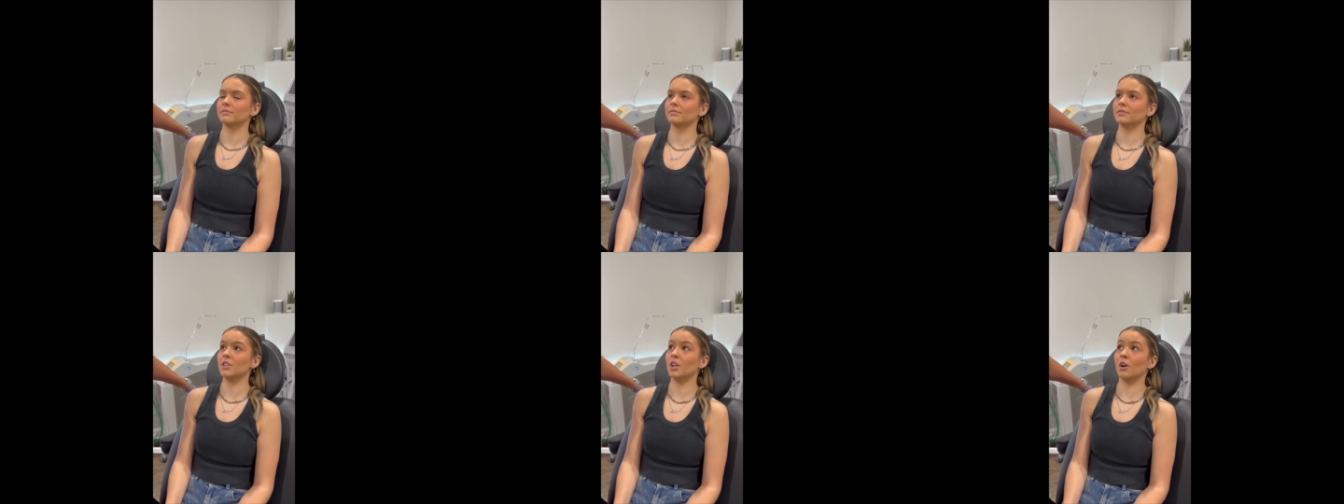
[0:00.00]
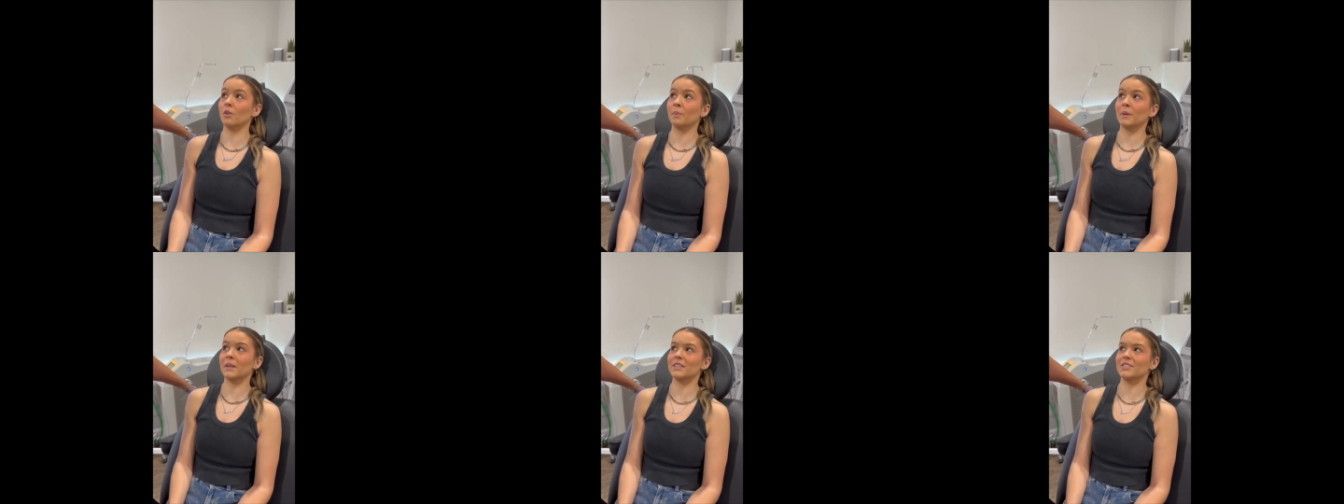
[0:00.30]

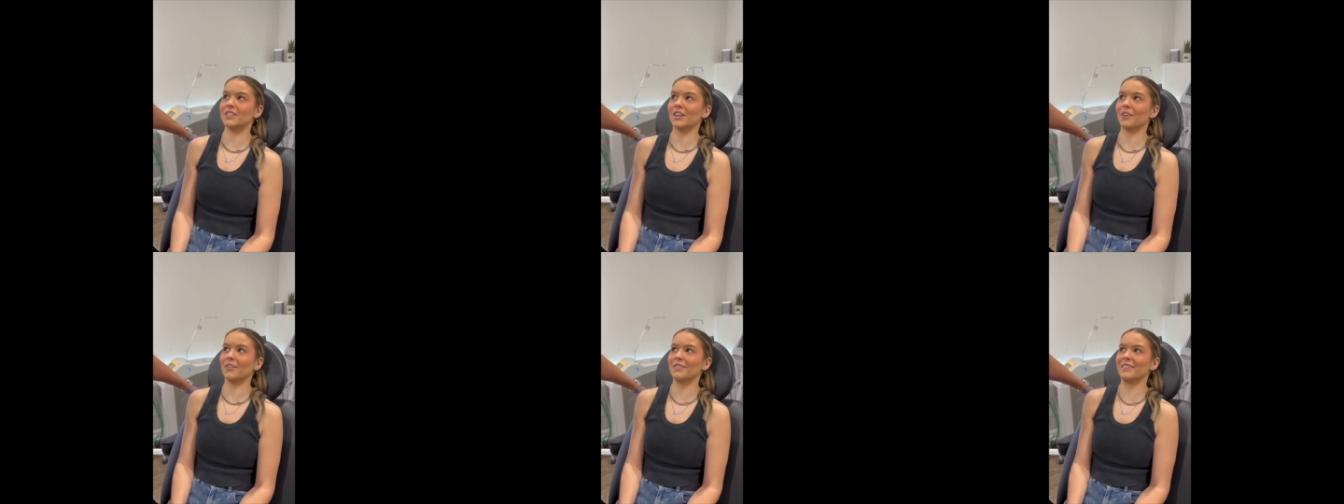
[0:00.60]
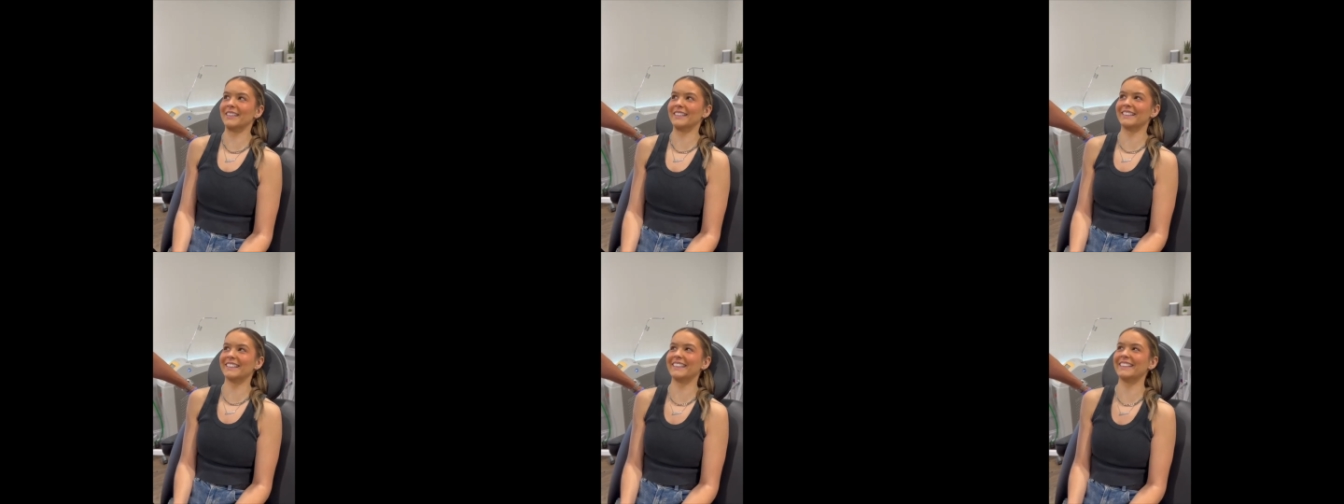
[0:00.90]
No, please
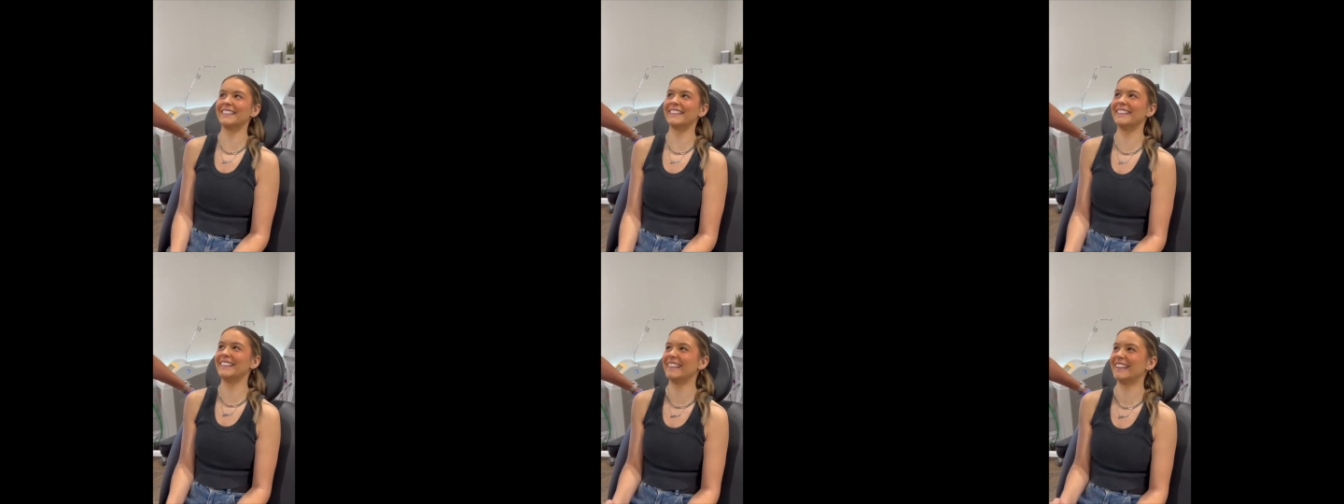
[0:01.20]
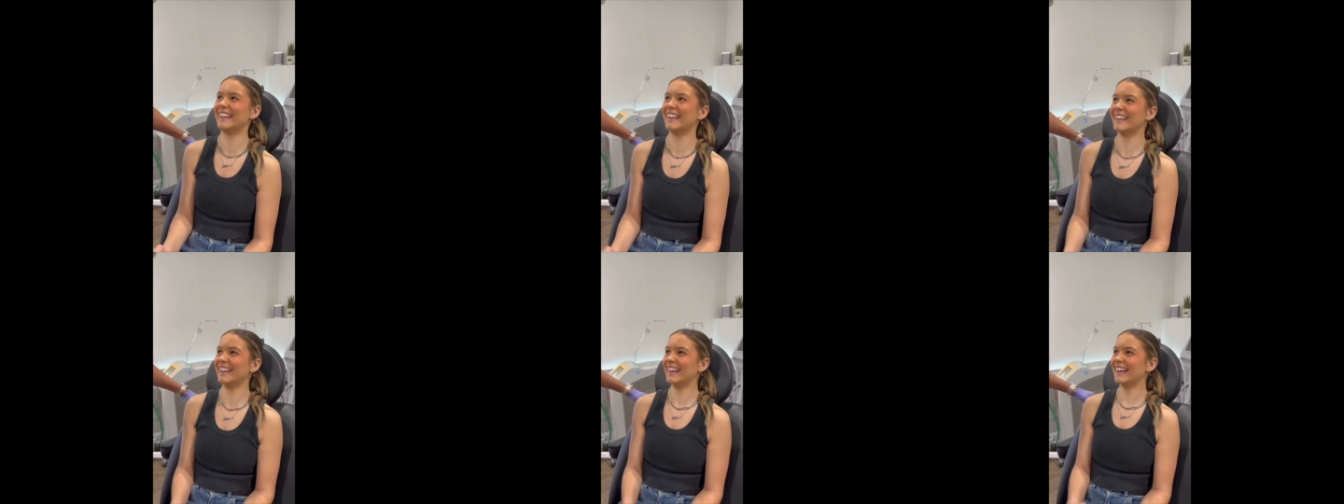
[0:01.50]

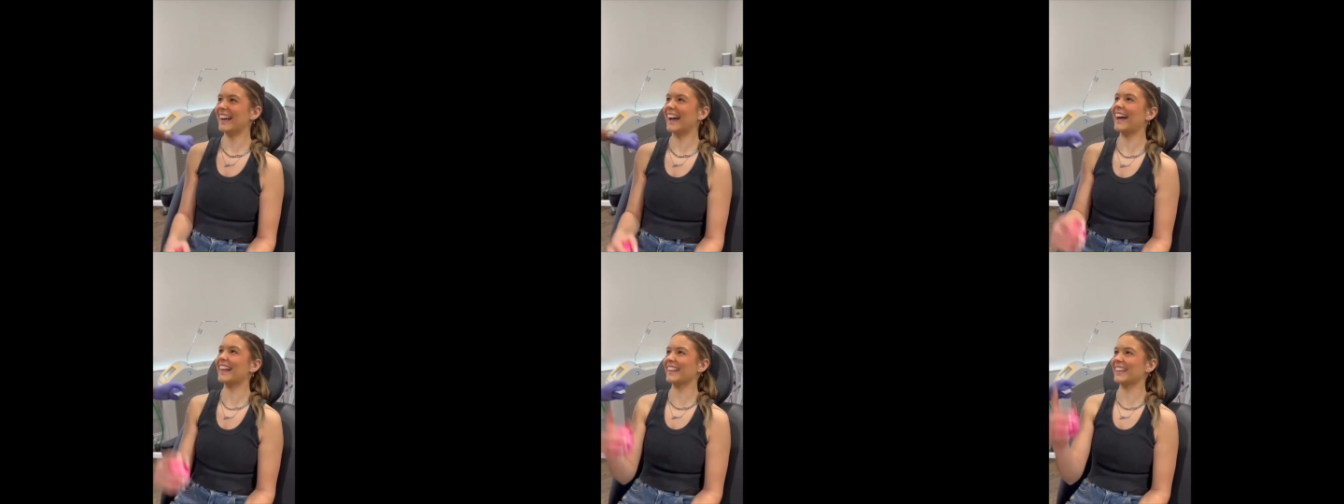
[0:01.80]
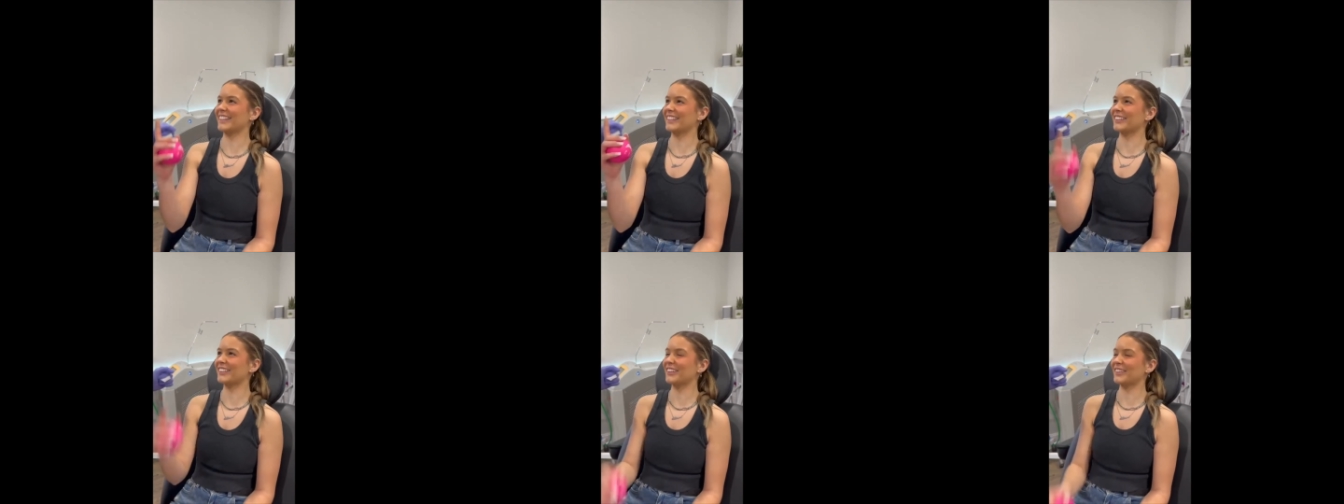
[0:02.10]
don't. I
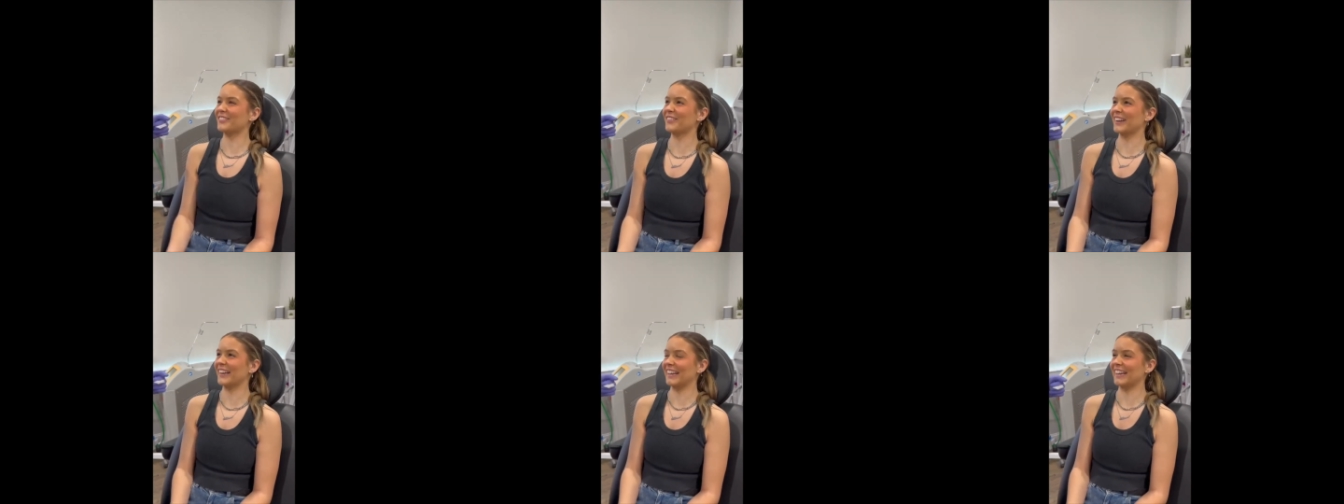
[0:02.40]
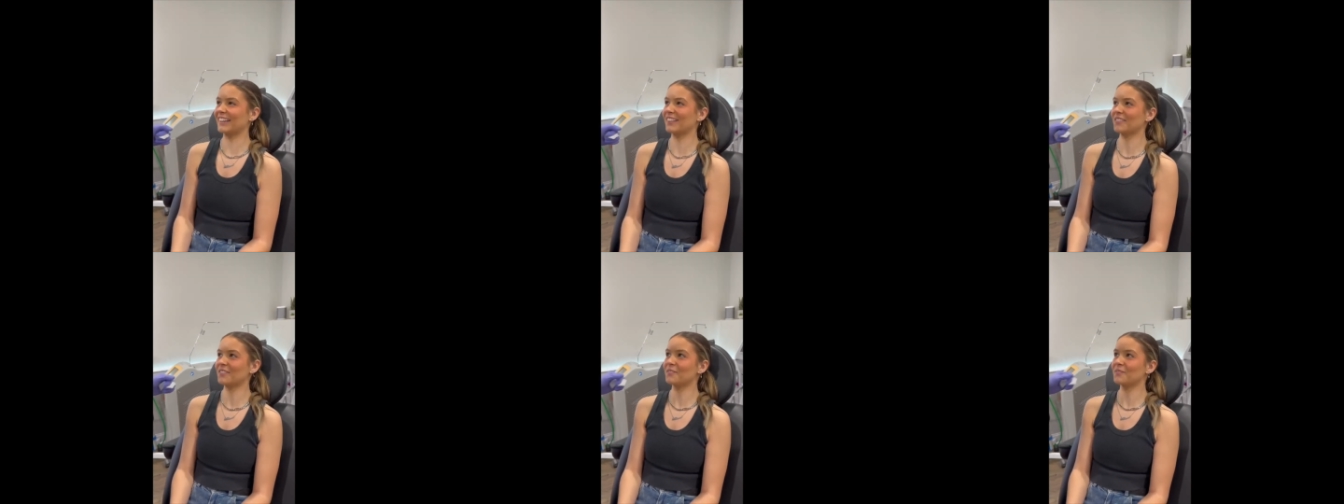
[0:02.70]
like you. You're funny.